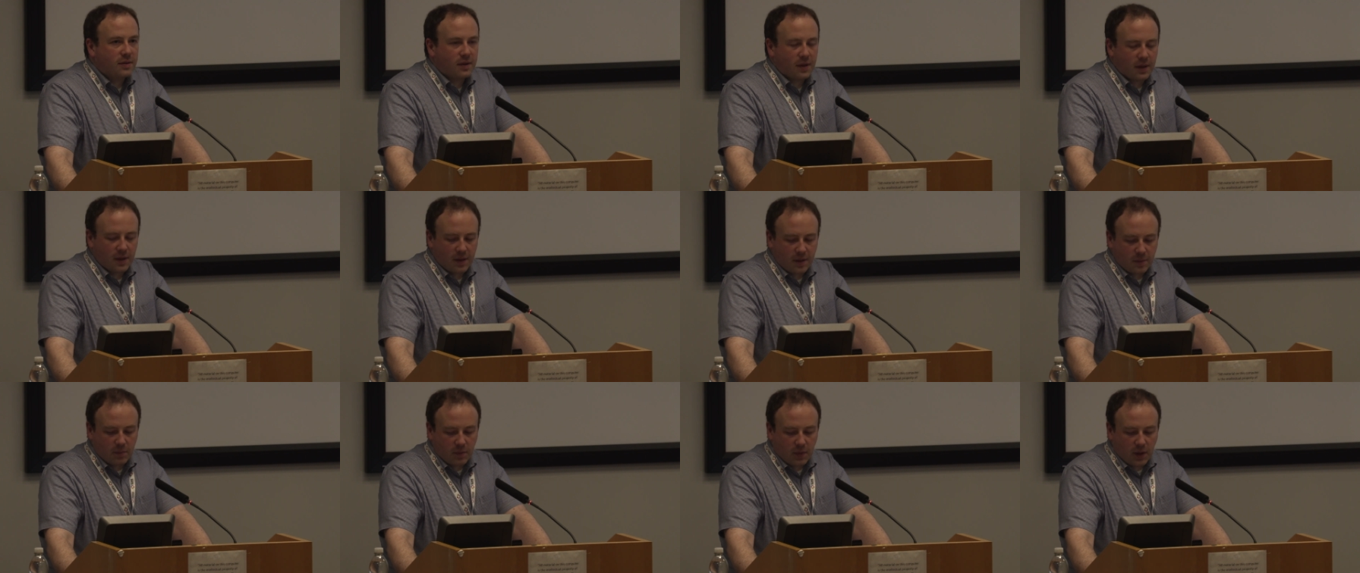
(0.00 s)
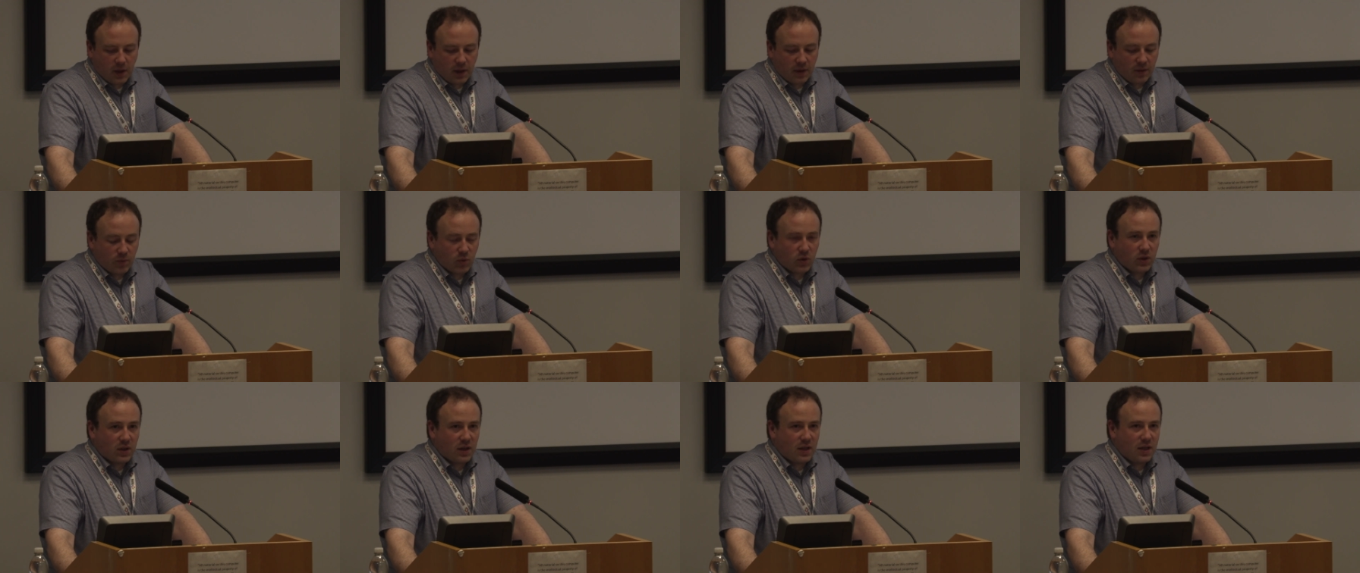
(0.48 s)

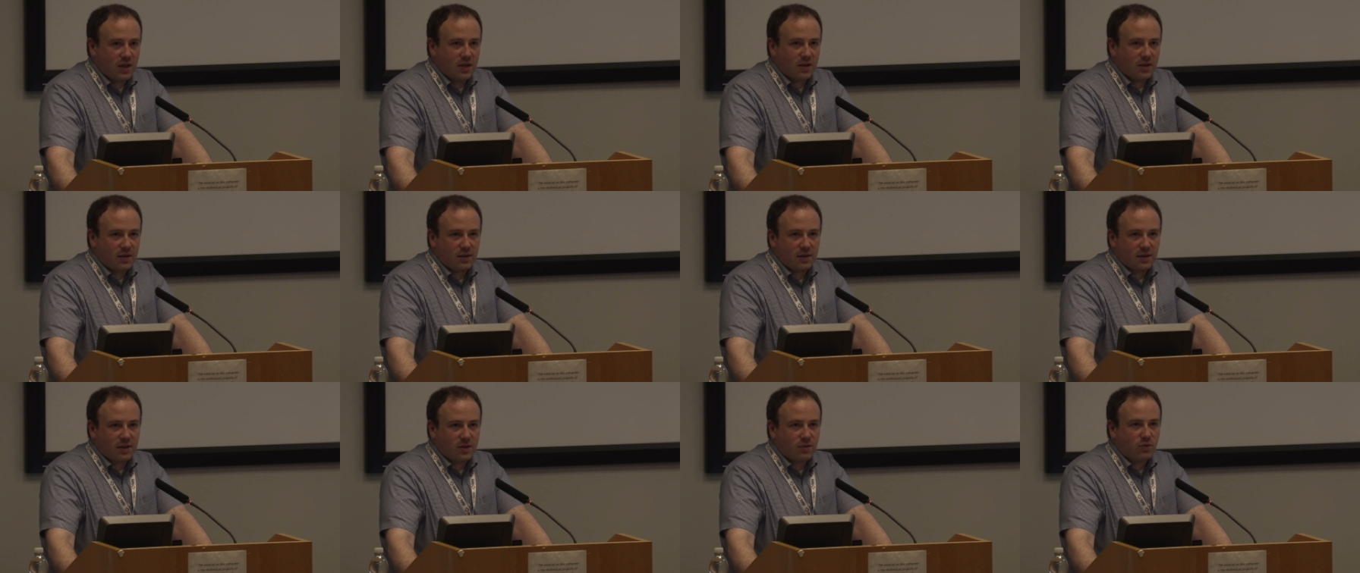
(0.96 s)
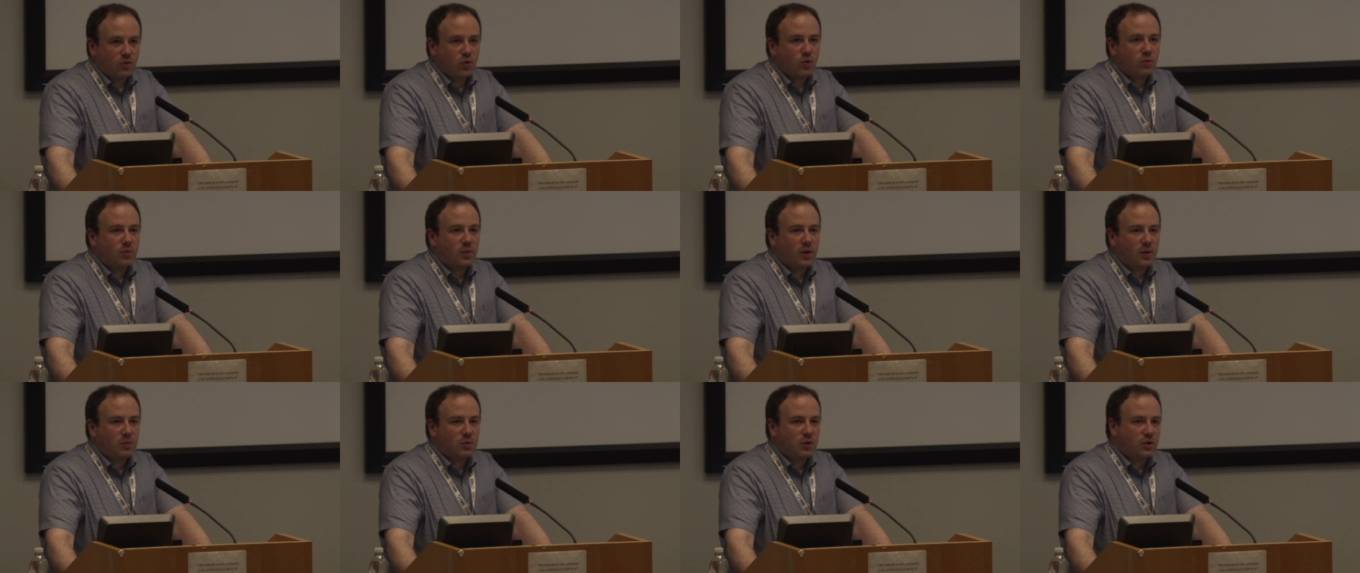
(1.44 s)
And with the heat in this
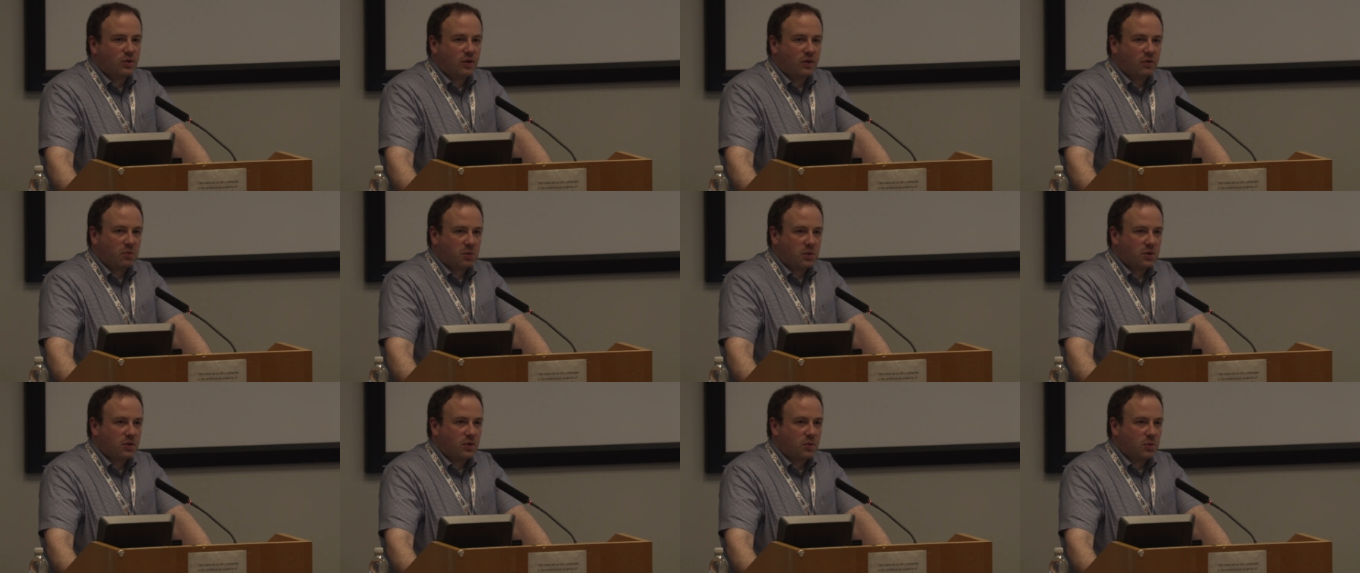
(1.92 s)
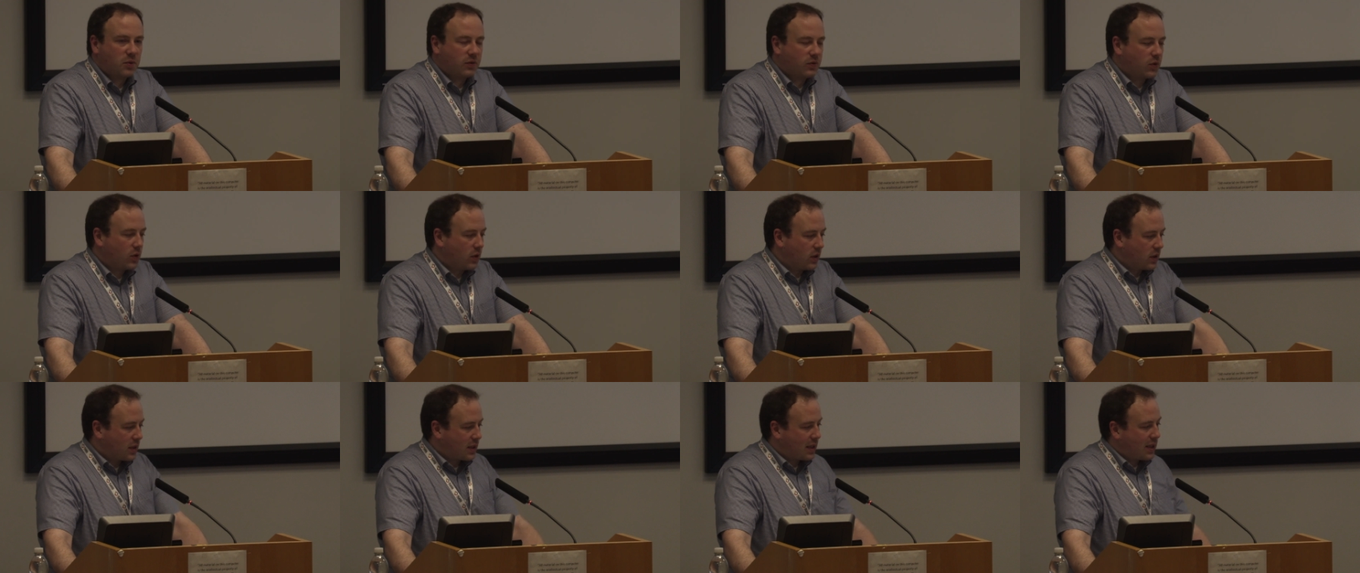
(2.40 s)
room, I'm sure everybody's going to be
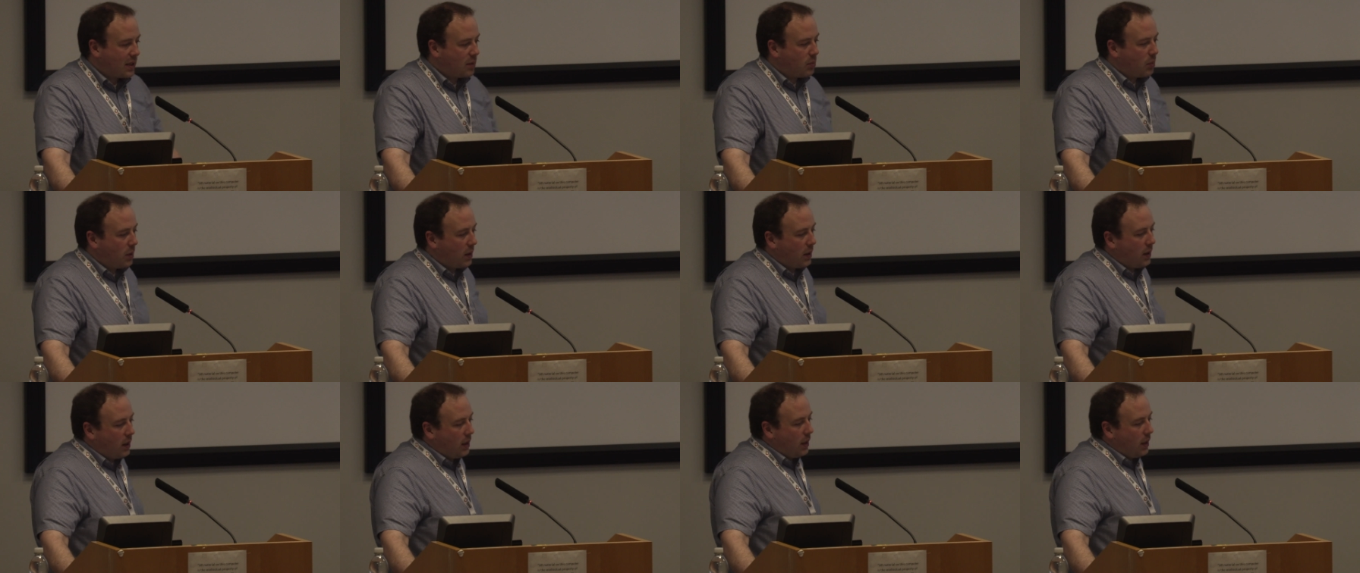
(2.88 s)
falling asleep.